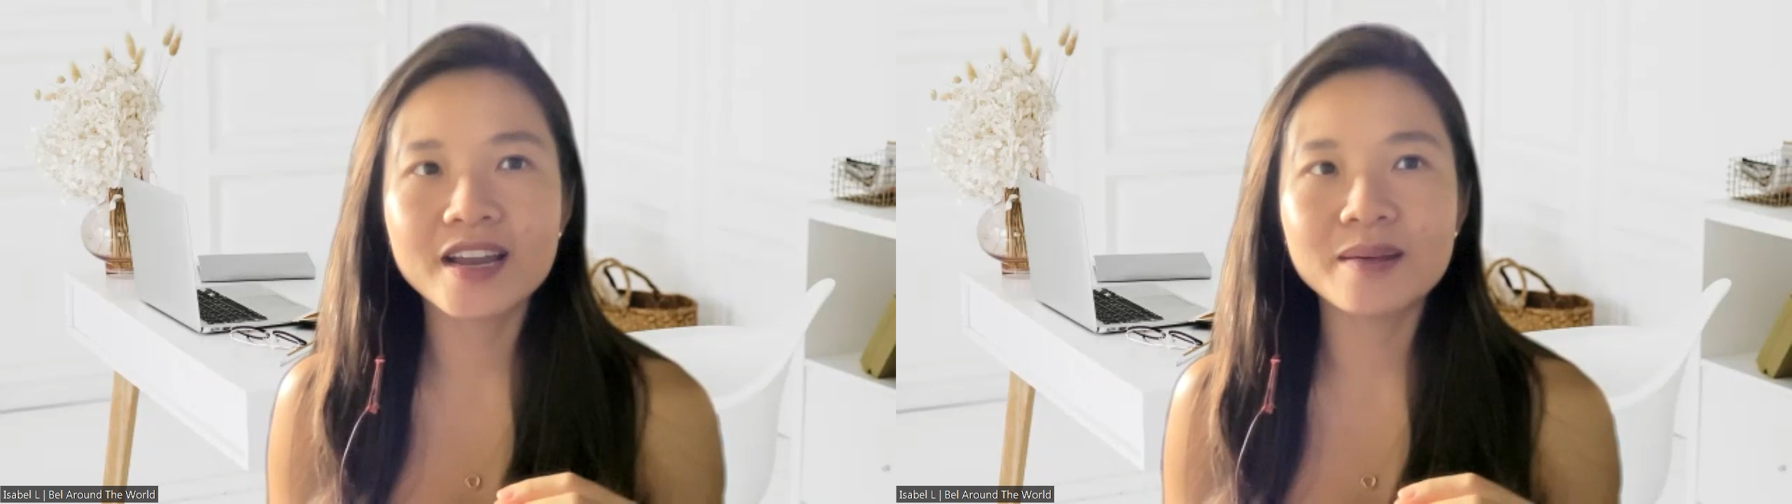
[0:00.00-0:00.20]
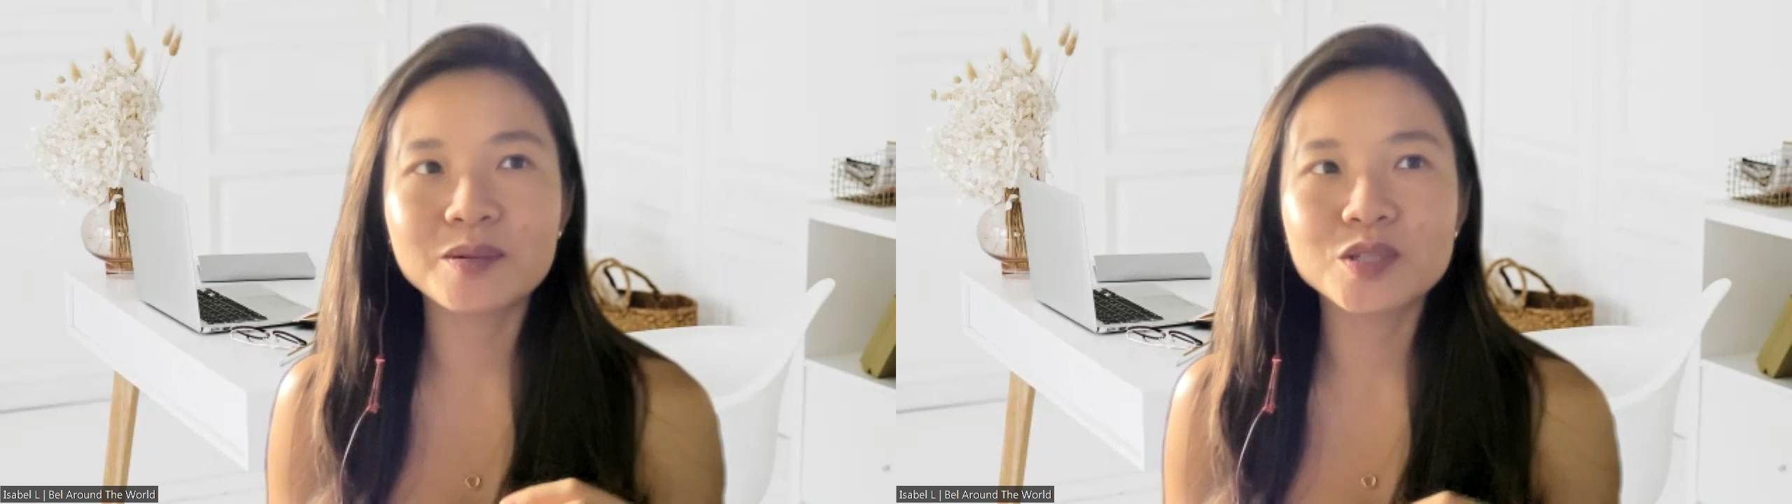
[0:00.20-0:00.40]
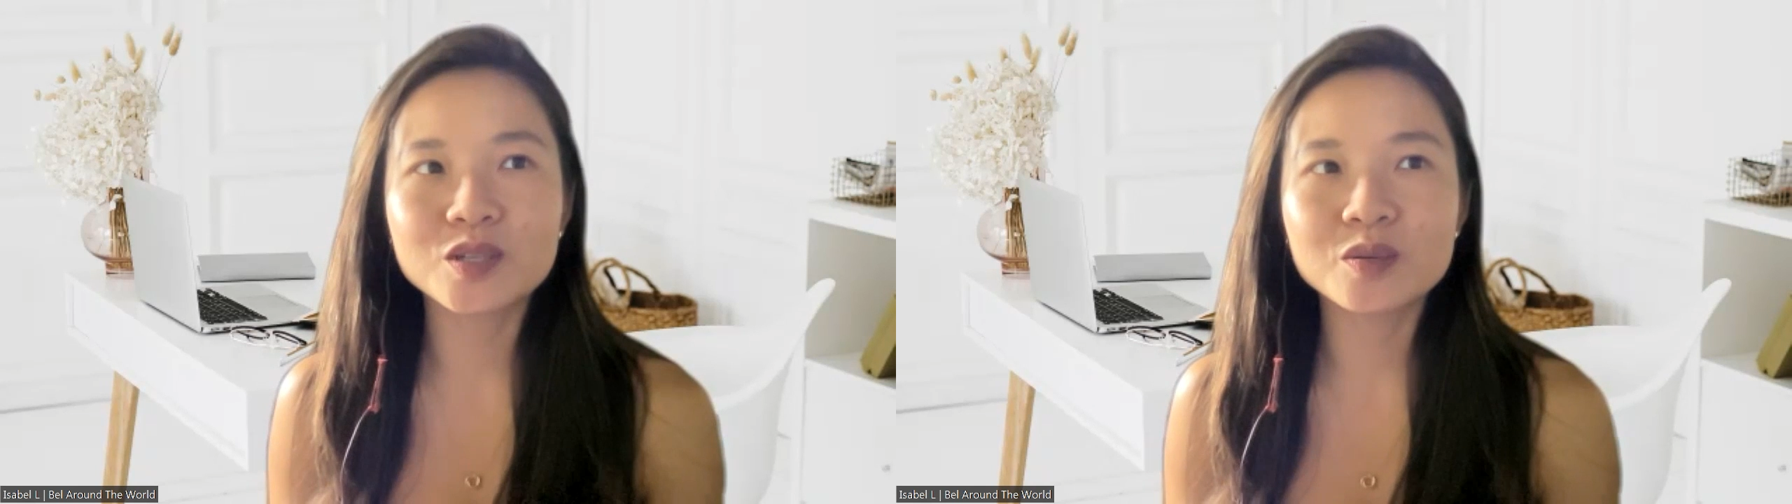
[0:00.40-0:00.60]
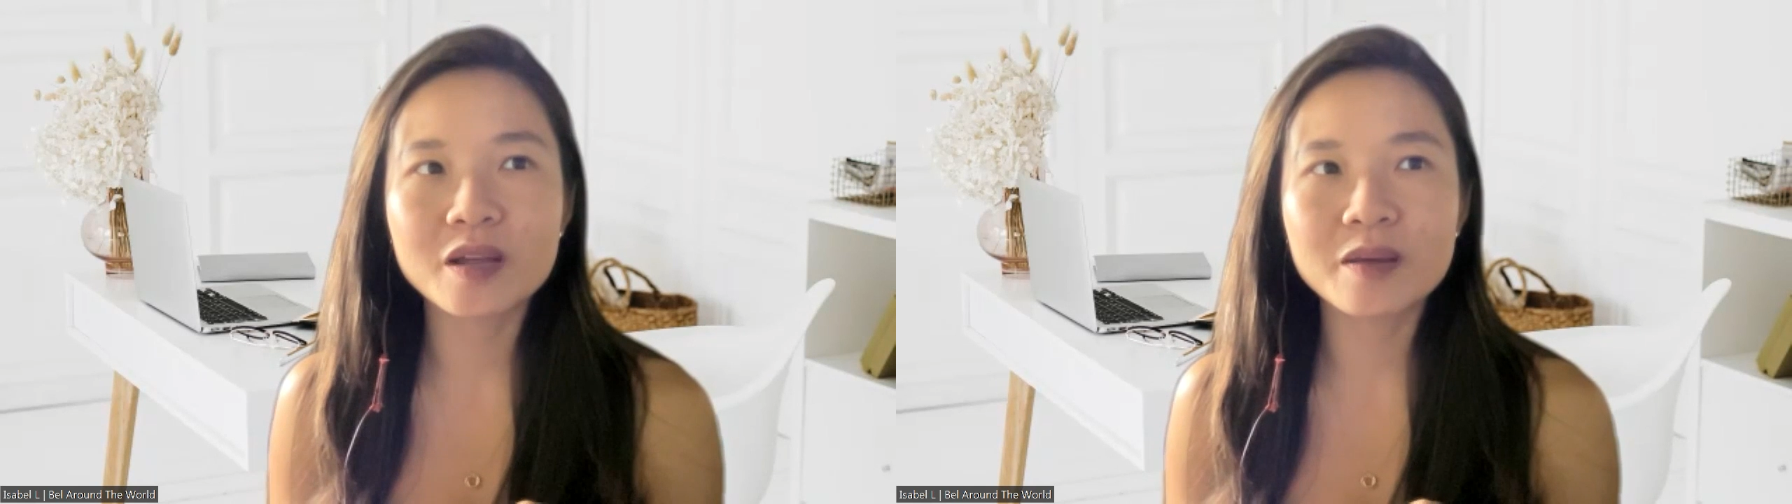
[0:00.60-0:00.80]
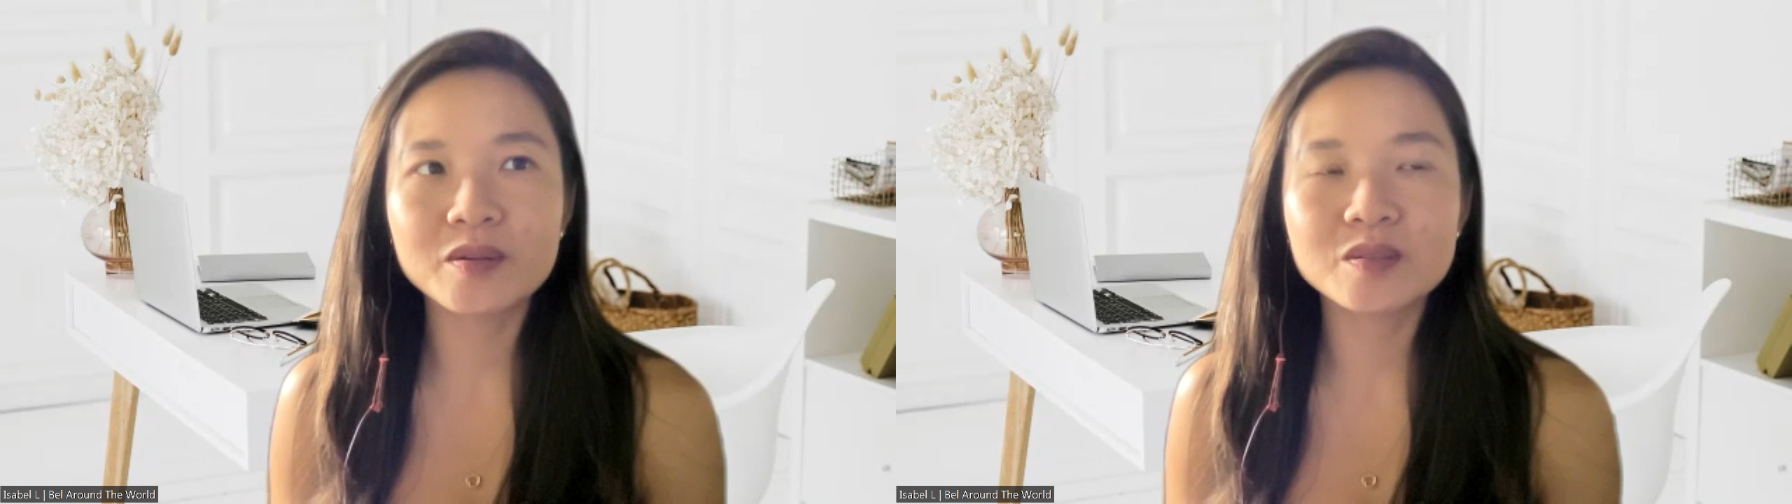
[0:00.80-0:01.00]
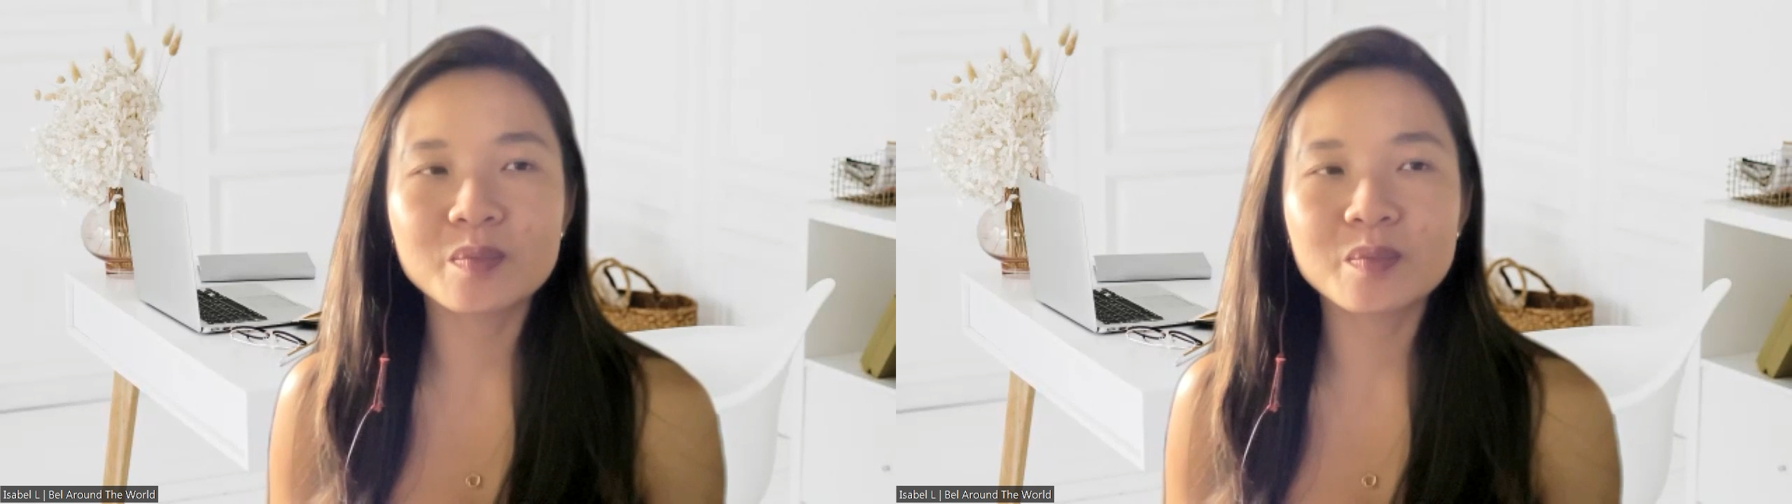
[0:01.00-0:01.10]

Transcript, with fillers: and I'm also able